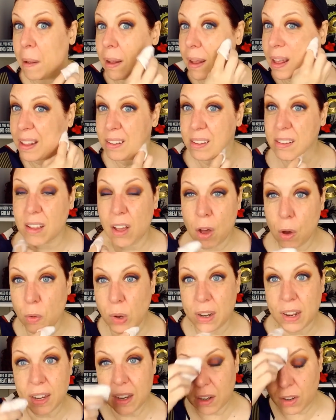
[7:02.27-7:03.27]
has
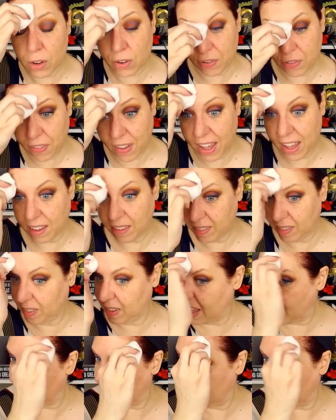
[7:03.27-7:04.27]
coated your face
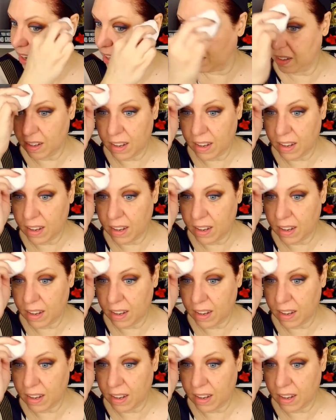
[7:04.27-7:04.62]
and